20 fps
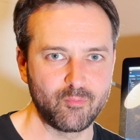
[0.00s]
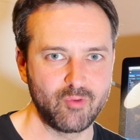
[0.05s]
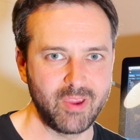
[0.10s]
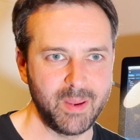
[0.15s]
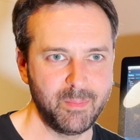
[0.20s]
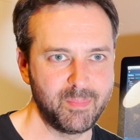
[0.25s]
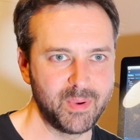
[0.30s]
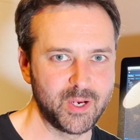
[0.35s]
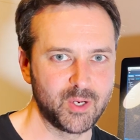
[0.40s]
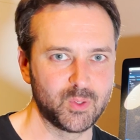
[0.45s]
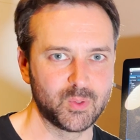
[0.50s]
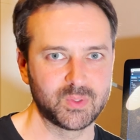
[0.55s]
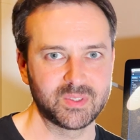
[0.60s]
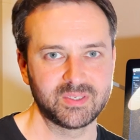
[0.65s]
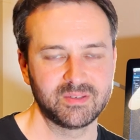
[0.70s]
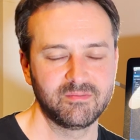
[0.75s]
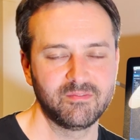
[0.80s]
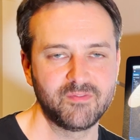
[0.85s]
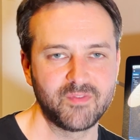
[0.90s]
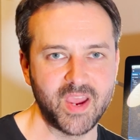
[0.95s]
rebuild
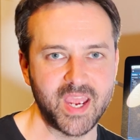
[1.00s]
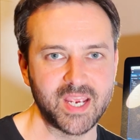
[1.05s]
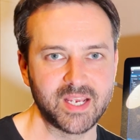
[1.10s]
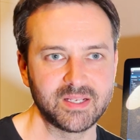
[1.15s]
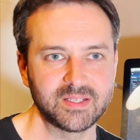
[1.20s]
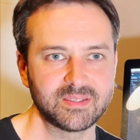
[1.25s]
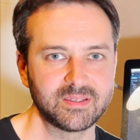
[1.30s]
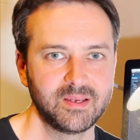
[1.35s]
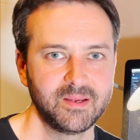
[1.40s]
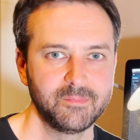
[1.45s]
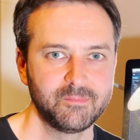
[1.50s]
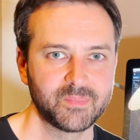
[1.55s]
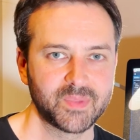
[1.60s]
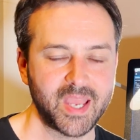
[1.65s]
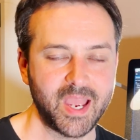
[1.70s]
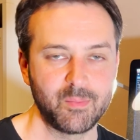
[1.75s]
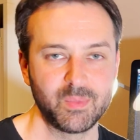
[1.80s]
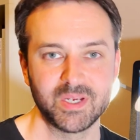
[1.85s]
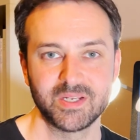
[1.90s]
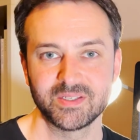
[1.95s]
phase,
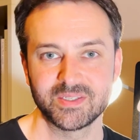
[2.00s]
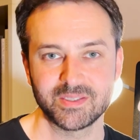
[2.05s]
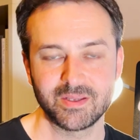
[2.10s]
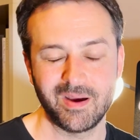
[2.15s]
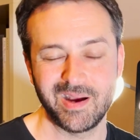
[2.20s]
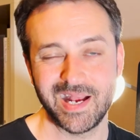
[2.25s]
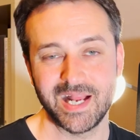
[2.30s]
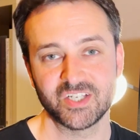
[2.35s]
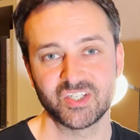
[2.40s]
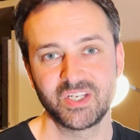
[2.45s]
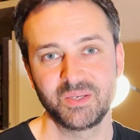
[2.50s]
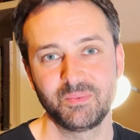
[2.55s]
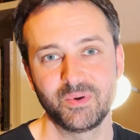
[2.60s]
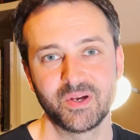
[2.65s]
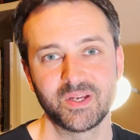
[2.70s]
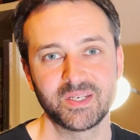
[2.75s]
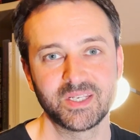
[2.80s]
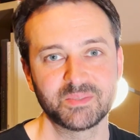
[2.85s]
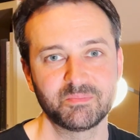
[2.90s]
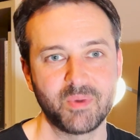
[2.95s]
and we can start actually
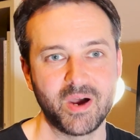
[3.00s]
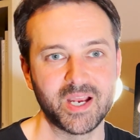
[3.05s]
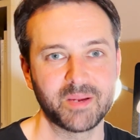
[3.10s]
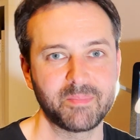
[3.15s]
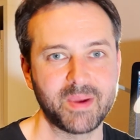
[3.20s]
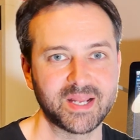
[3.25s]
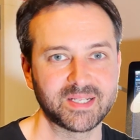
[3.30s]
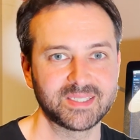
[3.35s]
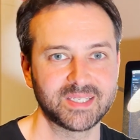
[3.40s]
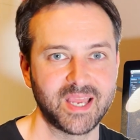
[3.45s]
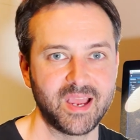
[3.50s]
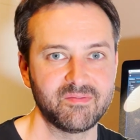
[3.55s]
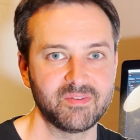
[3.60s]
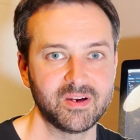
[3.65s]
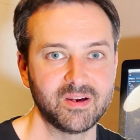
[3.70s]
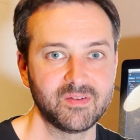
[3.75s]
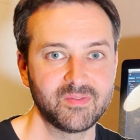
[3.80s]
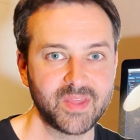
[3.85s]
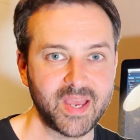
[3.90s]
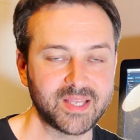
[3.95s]
putting this bike back
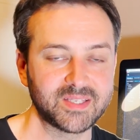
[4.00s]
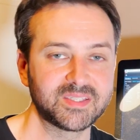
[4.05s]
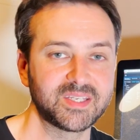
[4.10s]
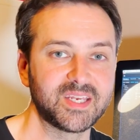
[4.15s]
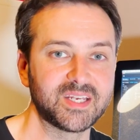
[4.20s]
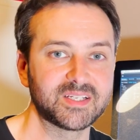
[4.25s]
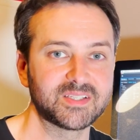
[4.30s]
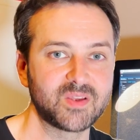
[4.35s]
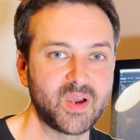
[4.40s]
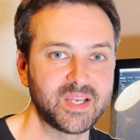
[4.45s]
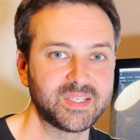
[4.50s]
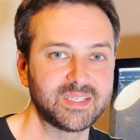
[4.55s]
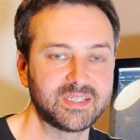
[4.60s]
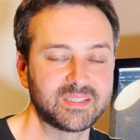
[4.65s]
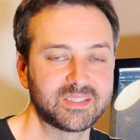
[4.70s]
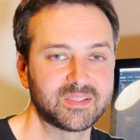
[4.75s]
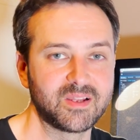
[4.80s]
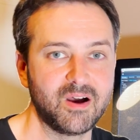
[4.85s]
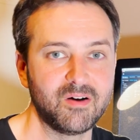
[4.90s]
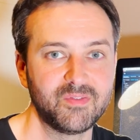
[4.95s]
together. That's the exciting
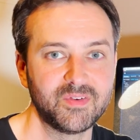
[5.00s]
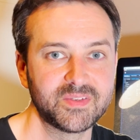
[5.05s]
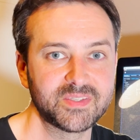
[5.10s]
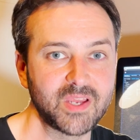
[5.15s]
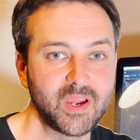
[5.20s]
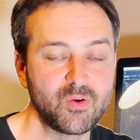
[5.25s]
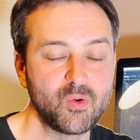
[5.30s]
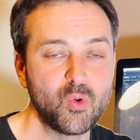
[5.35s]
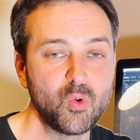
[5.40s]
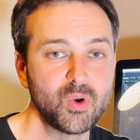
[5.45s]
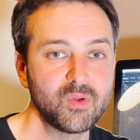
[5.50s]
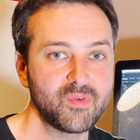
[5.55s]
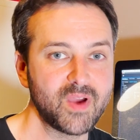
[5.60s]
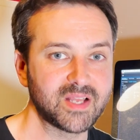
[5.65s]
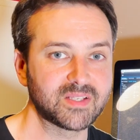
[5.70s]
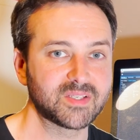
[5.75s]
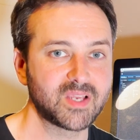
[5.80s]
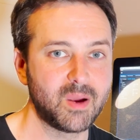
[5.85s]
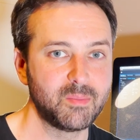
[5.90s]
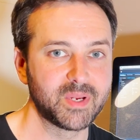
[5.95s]
stuff. So all of
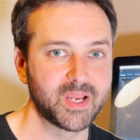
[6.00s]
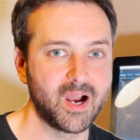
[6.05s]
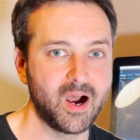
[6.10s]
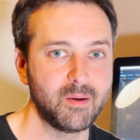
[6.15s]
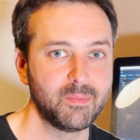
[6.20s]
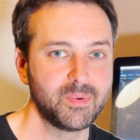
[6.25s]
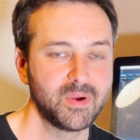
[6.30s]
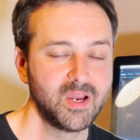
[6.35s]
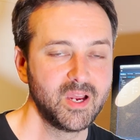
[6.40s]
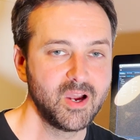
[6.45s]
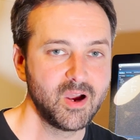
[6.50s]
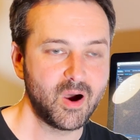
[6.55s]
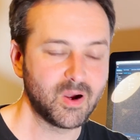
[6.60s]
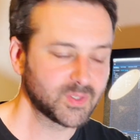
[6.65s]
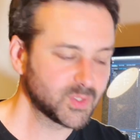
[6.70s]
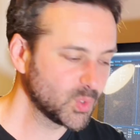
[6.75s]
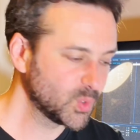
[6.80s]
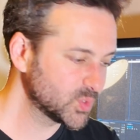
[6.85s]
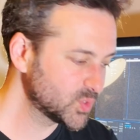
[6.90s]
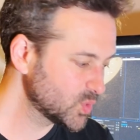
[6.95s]
that's coming up. I'll
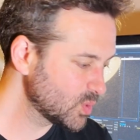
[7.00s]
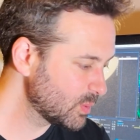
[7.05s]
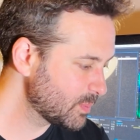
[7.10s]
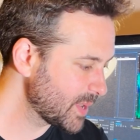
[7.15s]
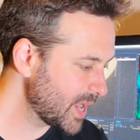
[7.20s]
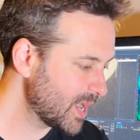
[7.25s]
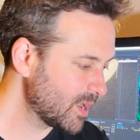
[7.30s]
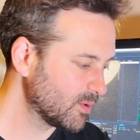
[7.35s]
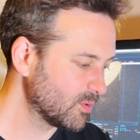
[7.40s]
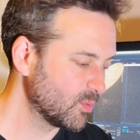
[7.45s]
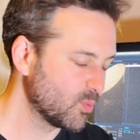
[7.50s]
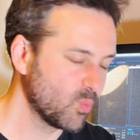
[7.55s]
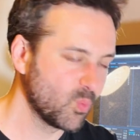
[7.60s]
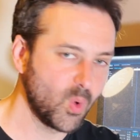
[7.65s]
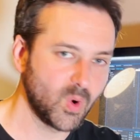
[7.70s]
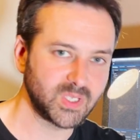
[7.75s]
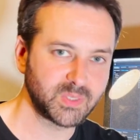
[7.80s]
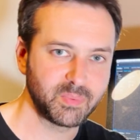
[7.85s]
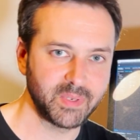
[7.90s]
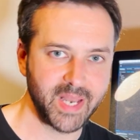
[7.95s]
talk to you about
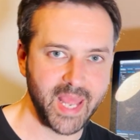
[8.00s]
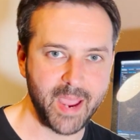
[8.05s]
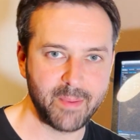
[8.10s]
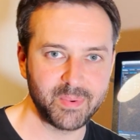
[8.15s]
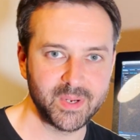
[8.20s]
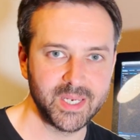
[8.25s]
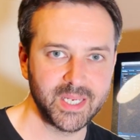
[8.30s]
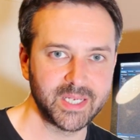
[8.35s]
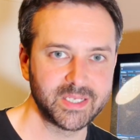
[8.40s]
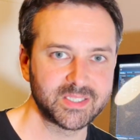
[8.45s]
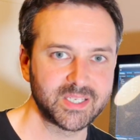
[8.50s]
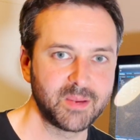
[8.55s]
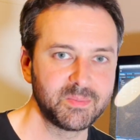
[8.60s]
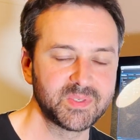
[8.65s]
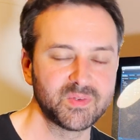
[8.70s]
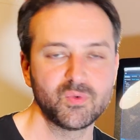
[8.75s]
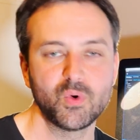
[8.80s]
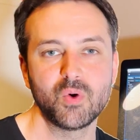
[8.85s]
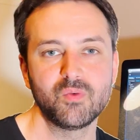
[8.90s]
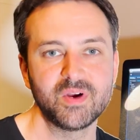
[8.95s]
what's been happening in terms
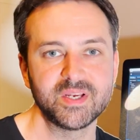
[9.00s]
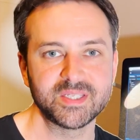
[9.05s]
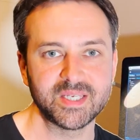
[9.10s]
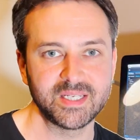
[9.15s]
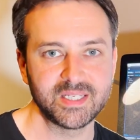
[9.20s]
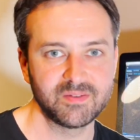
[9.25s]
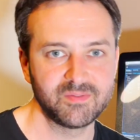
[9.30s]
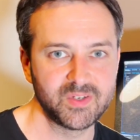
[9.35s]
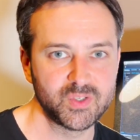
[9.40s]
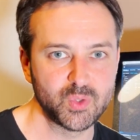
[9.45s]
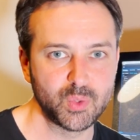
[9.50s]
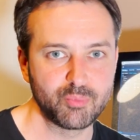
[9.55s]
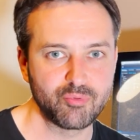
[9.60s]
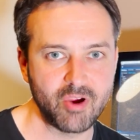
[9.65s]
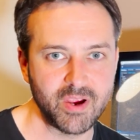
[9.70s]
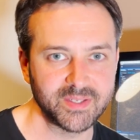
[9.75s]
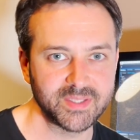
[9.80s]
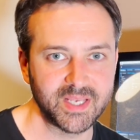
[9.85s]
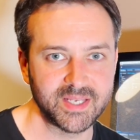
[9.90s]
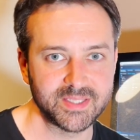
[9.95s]
of all those individual
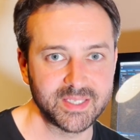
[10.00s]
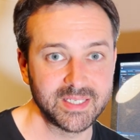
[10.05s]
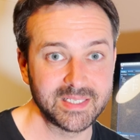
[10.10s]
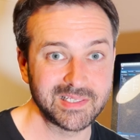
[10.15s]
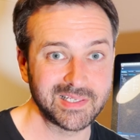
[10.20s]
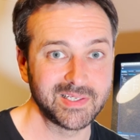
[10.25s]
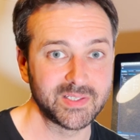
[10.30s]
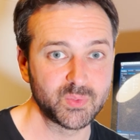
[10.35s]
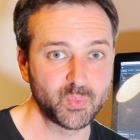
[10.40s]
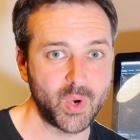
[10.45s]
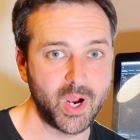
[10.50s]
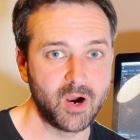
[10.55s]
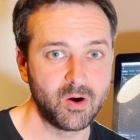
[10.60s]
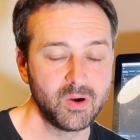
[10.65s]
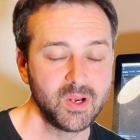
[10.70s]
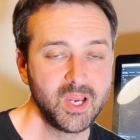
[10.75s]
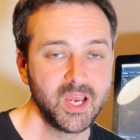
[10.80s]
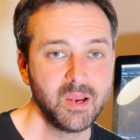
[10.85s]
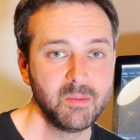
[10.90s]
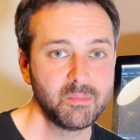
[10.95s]
processes as well.
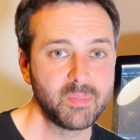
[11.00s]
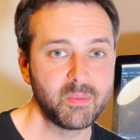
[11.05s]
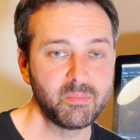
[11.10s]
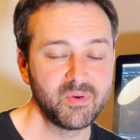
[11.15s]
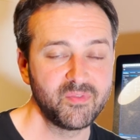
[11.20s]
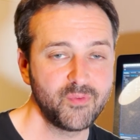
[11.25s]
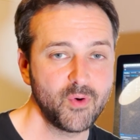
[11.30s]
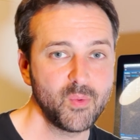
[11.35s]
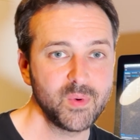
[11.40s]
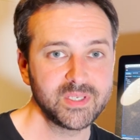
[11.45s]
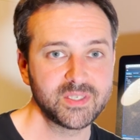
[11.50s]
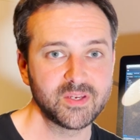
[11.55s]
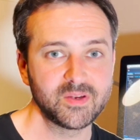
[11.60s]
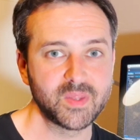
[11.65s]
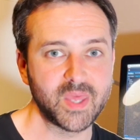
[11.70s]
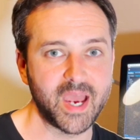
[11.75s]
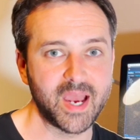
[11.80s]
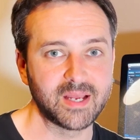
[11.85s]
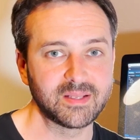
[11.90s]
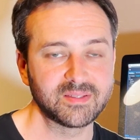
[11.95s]
But before we do
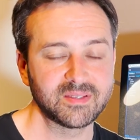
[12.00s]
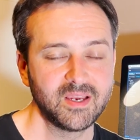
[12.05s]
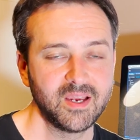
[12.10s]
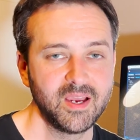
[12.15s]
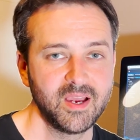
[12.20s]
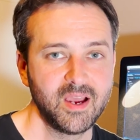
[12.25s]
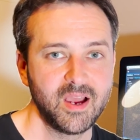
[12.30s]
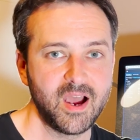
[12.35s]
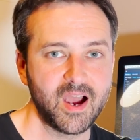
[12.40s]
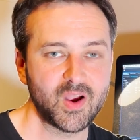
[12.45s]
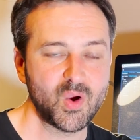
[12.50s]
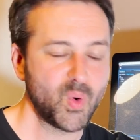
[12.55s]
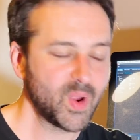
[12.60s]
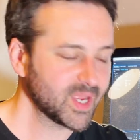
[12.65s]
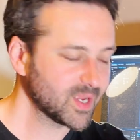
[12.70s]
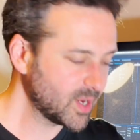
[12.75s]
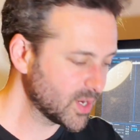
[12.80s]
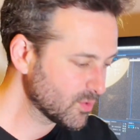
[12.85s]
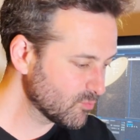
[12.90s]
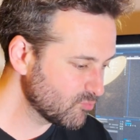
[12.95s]
that, a
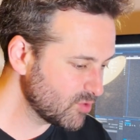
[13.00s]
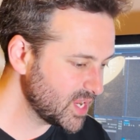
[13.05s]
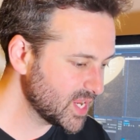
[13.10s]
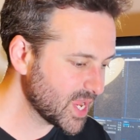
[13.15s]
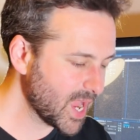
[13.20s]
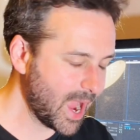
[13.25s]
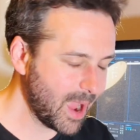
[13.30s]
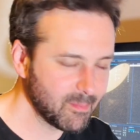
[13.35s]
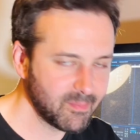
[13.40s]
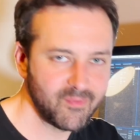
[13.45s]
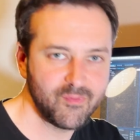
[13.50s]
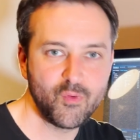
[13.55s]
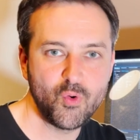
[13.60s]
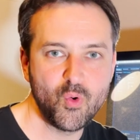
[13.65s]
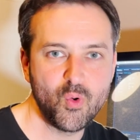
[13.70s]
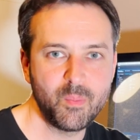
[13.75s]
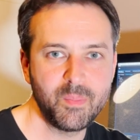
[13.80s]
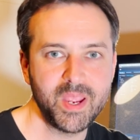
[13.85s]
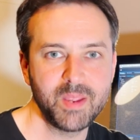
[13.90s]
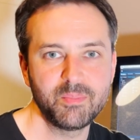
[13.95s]
quick kind of recap
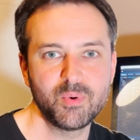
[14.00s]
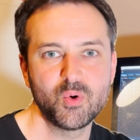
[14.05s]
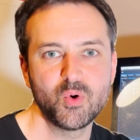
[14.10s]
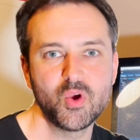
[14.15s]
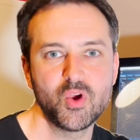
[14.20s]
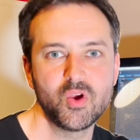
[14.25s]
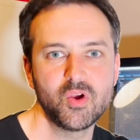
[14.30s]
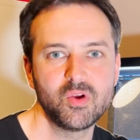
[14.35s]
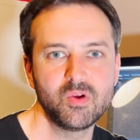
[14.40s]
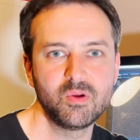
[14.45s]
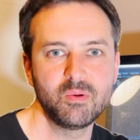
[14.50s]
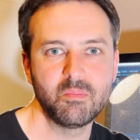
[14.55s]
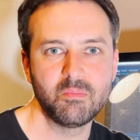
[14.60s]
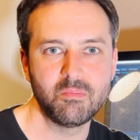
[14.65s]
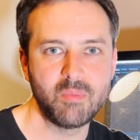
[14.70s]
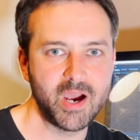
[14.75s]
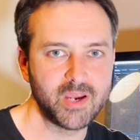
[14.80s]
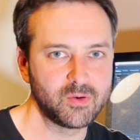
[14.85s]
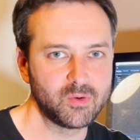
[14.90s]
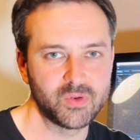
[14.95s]
for people who
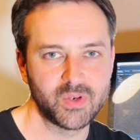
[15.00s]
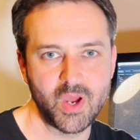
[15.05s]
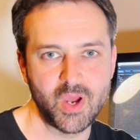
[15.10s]
might not